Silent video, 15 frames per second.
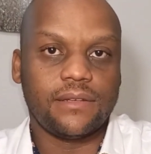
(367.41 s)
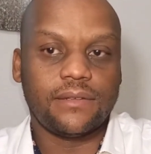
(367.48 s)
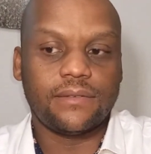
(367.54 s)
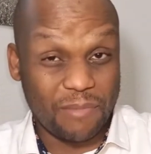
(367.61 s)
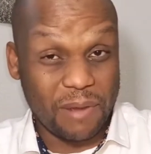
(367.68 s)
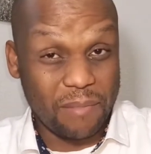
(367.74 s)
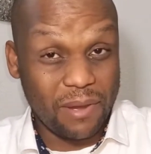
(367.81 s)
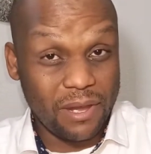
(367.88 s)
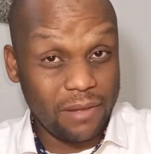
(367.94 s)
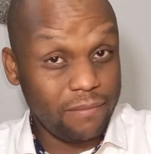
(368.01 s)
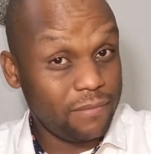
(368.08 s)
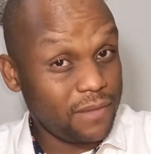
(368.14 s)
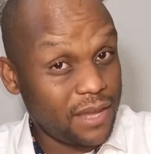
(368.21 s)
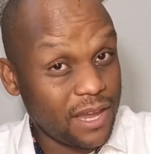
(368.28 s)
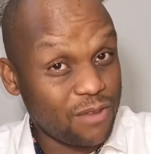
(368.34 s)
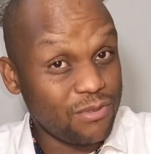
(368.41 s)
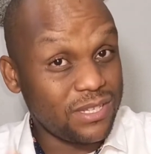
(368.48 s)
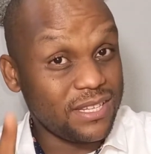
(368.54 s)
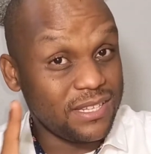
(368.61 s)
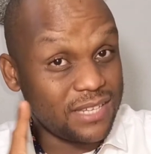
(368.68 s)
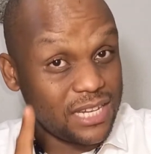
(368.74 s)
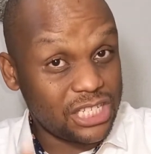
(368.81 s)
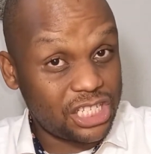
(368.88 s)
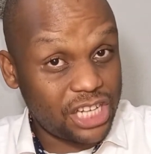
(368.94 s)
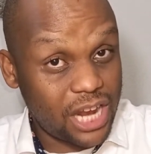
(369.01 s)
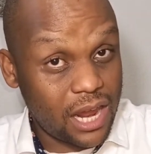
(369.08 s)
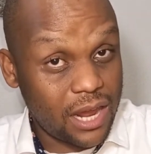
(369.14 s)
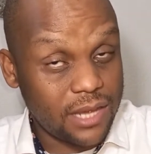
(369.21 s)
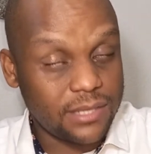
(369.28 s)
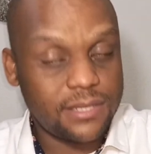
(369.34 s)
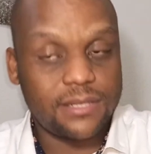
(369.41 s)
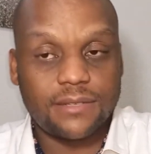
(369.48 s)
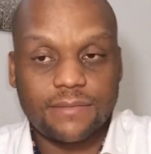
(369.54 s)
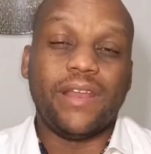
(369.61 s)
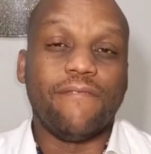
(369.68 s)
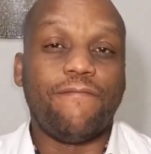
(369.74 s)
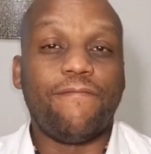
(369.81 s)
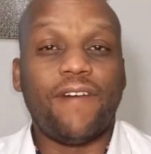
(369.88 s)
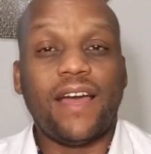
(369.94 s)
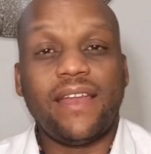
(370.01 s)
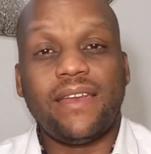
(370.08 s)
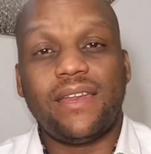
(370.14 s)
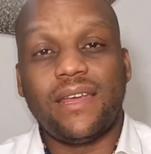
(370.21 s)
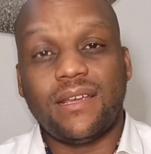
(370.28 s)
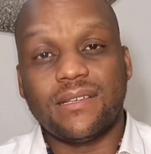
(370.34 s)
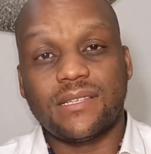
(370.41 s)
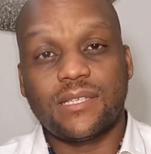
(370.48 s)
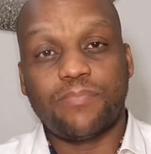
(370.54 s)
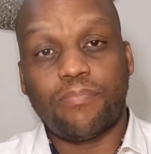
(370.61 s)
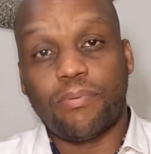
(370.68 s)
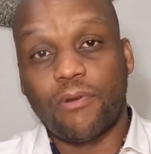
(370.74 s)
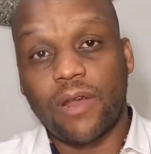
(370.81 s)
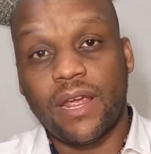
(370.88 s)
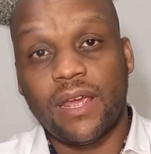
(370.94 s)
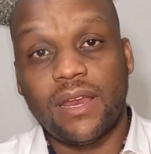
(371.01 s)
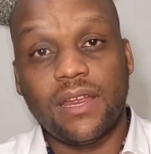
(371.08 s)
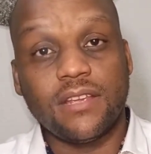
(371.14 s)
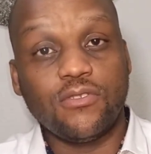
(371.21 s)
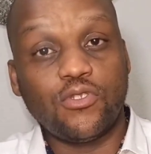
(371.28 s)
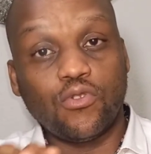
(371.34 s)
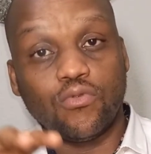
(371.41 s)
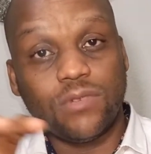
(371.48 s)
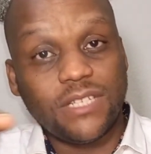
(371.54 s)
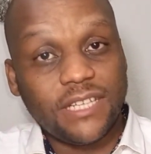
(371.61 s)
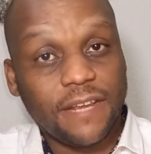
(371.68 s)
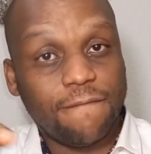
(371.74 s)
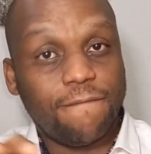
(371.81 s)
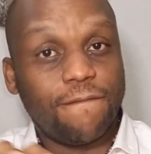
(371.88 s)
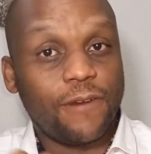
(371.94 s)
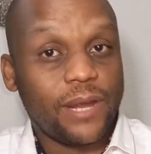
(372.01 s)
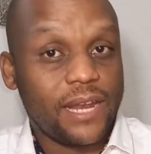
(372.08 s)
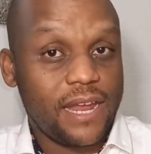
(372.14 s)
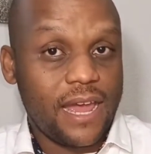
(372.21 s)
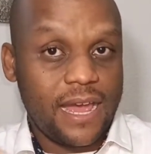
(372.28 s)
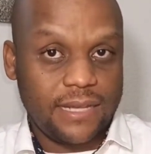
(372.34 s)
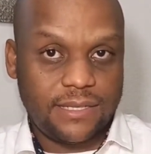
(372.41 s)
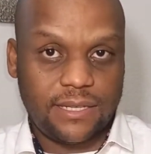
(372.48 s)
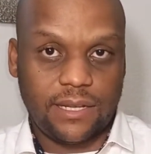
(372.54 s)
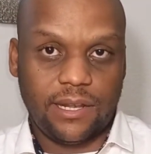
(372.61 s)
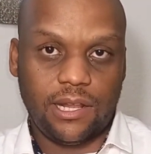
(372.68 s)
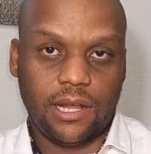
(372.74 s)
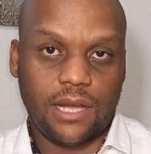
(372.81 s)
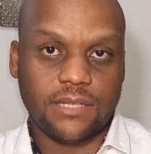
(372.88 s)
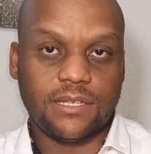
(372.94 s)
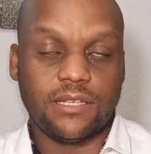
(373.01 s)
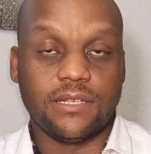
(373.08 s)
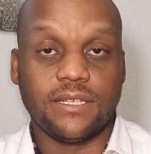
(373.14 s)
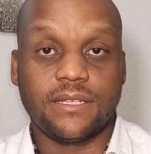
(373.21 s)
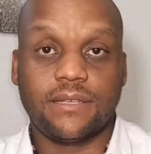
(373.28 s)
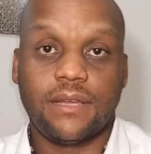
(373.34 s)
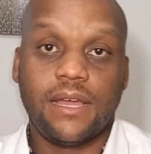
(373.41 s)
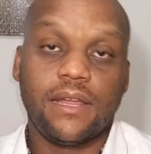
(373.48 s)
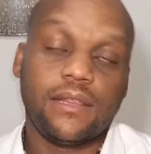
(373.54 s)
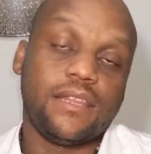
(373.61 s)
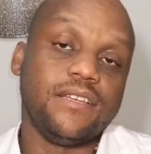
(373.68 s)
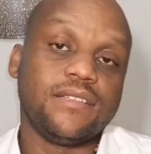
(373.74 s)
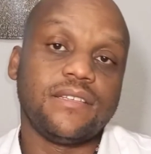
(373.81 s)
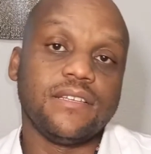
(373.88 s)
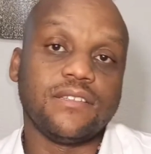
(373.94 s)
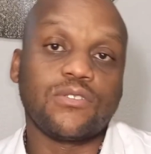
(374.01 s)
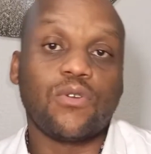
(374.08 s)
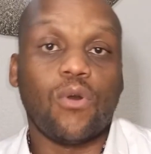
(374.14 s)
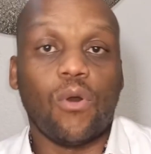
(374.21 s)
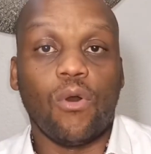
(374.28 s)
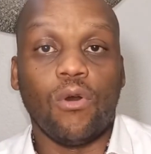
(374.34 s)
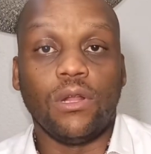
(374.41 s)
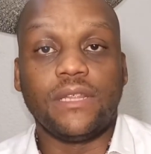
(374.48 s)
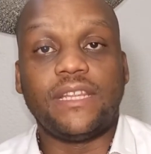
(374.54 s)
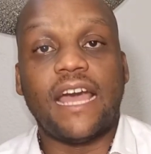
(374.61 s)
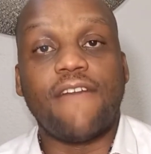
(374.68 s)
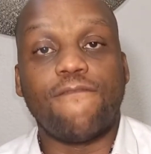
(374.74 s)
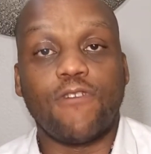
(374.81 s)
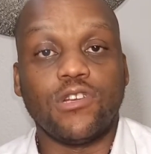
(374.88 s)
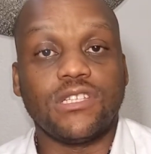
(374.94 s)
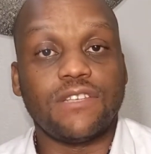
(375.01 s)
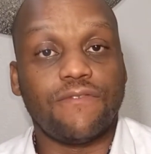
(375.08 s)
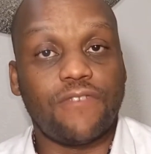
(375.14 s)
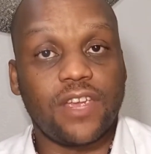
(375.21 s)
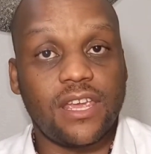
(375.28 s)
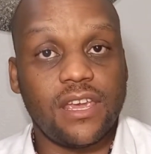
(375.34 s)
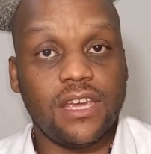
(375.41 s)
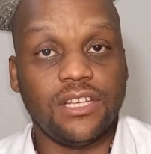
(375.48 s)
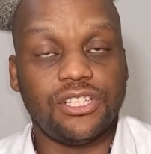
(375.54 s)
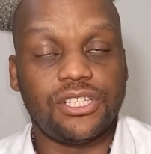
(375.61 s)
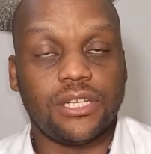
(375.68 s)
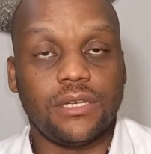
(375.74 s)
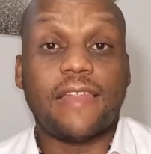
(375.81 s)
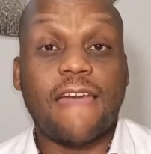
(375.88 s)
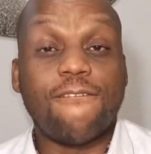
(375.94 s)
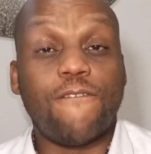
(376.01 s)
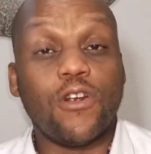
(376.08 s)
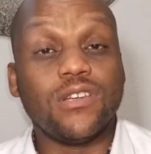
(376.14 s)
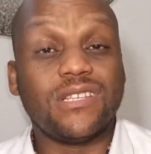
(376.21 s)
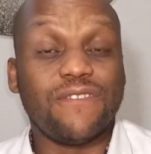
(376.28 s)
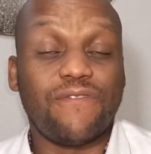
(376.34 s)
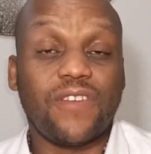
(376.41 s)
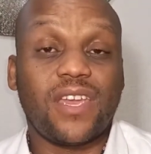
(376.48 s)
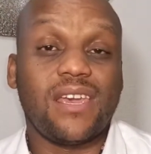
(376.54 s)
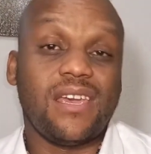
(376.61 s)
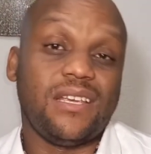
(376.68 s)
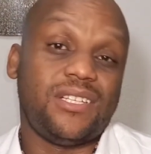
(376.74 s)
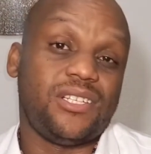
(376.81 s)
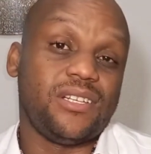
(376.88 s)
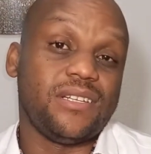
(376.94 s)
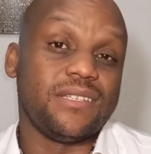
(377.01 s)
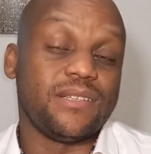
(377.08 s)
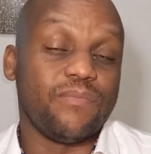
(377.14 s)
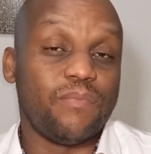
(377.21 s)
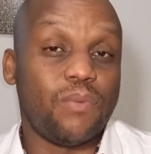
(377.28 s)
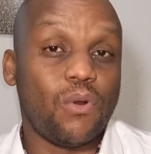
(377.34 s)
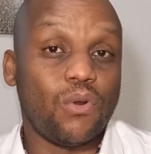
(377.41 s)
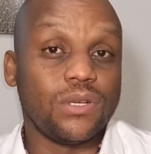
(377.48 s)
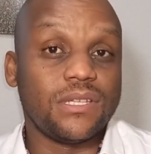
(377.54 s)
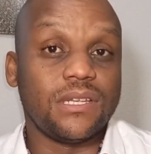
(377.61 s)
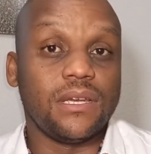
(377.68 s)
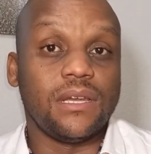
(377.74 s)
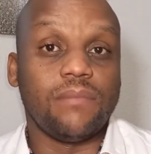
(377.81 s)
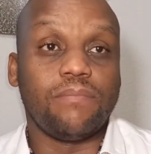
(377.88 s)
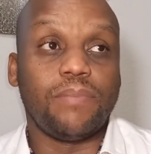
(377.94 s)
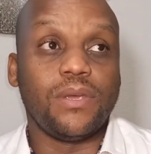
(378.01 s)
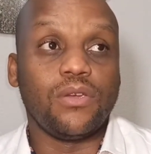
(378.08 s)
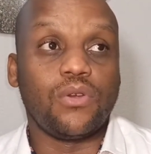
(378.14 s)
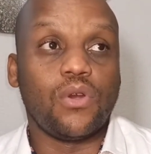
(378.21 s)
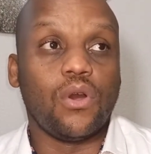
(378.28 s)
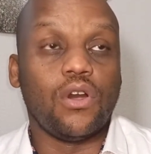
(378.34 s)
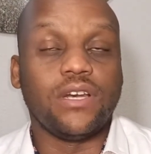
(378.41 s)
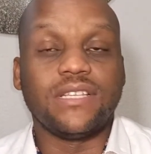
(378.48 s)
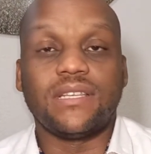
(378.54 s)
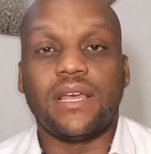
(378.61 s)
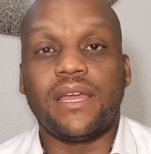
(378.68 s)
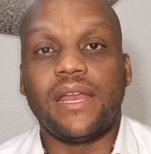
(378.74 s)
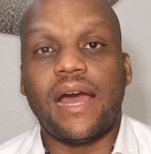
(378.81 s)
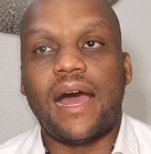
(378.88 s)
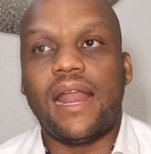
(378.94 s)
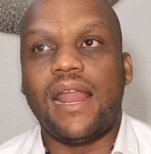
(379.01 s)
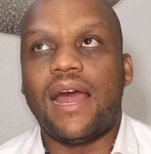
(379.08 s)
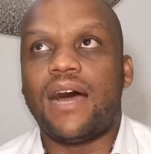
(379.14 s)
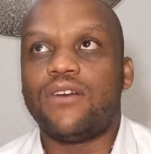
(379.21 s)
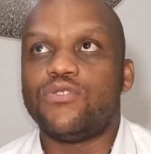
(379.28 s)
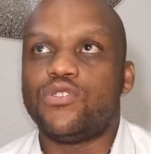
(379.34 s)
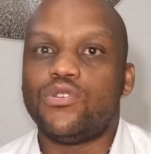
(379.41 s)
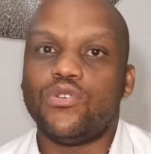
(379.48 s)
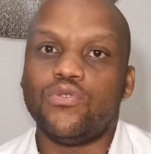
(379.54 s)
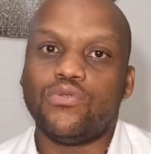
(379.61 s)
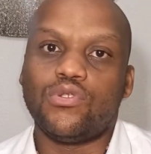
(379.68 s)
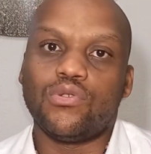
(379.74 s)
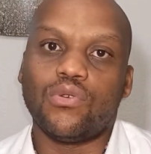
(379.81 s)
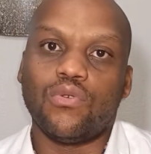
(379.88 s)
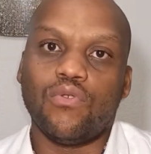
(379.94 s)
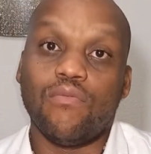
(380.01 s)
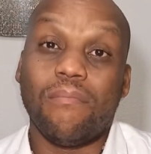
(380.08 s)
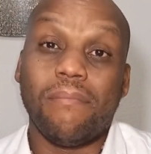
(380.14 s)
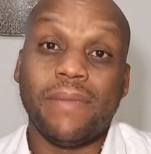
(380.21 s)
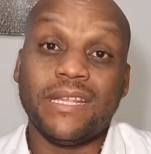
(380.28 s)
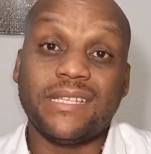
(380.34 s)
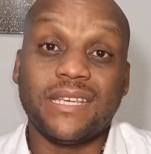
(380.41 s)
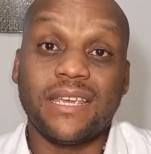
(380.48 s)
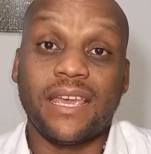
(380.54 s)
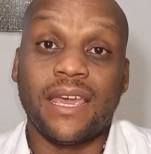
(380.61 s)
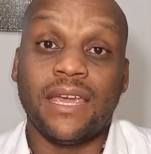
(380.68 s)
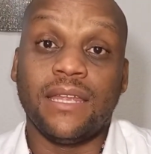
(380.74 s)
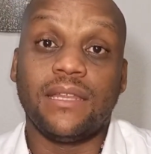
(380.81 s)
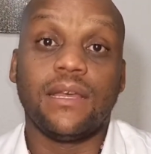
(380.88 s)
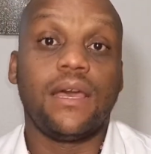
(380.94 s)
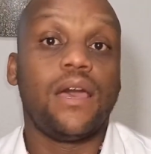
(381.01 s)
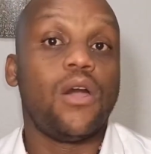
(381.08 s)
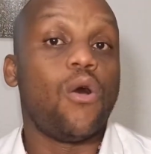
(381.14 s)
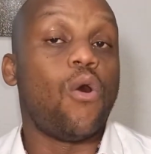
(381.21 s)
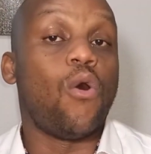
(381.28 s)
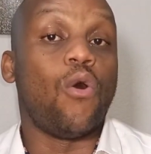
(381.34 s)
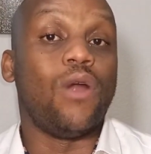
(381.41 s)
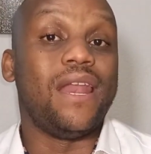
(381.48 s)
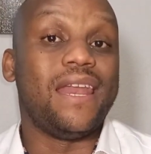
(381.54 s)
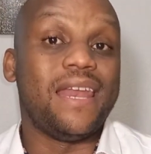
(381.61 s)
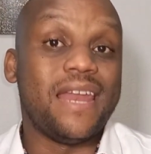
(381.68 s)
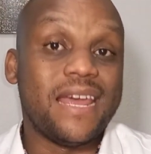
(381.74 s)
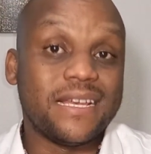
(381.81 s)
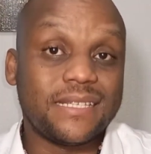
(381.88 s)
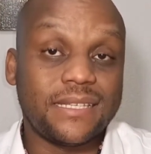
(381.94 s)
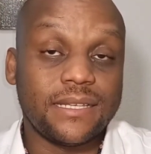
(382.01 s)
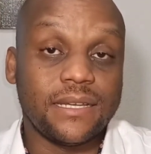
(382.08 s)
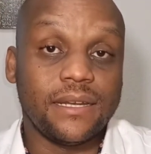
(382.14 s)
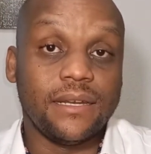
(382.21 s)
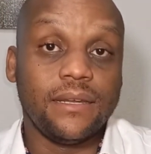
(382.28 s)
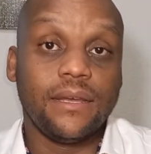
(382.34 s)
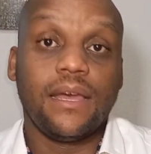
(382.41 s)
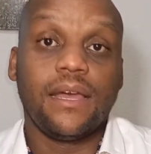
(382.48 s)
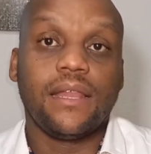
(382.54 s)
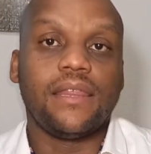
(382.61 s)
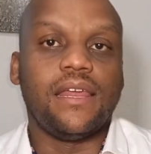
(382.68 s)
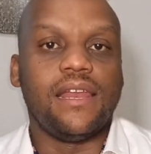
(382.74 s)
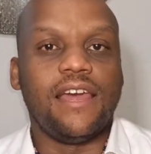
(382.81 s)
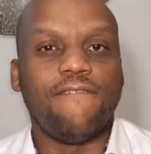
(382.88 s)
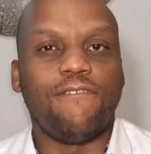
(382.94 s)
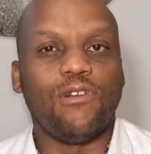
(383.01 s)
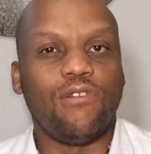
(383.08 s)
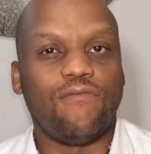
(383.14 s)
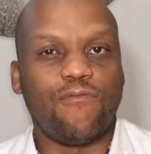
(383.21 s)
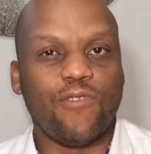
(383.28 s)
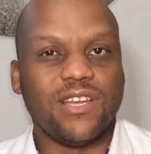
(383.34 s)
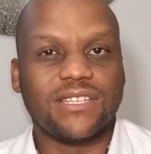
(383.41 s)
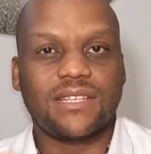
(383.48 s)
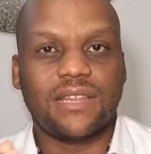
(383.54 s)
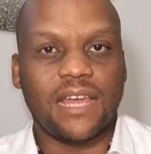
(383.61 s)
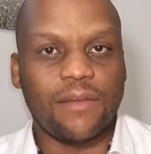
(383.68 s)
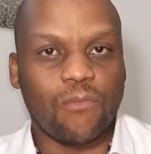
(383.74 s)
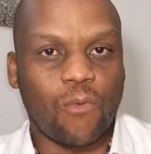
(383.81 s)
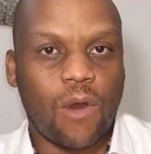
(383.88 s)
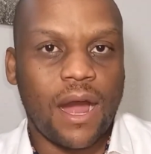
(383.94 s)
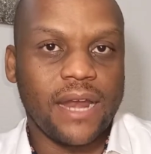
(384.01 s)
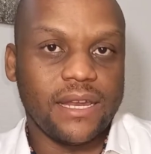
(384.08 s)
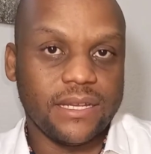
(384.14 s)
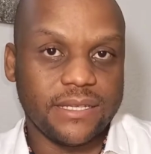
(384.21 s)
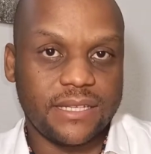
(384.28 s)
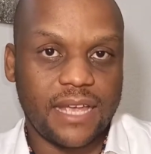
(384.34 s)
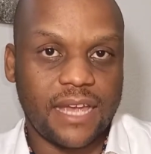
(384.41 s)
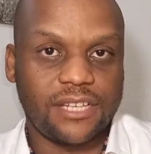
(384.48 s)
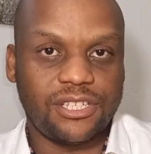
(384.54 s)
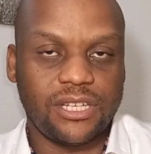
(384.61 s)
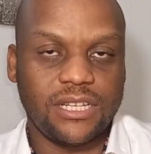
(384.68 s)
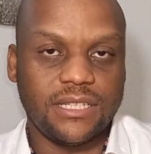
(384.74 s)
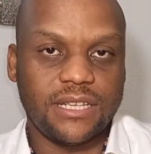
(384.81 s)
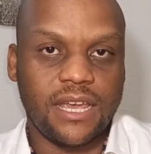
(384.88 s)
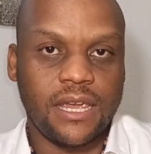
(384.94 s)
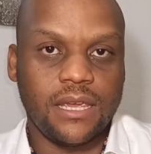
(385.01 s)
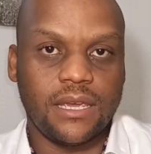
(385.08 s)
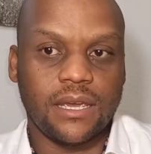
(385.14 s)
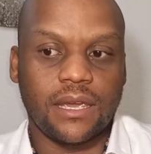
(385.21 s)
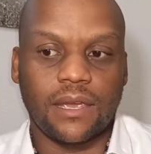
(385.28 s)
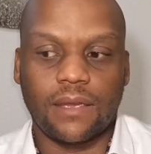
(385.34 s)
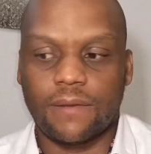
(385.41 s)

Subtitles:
Remember, equities are shares. When a fund is spread into different asset classes, this is called diversification. Diversification is important because it allows you to mitigate or lessen the level of risk that one is actually taking.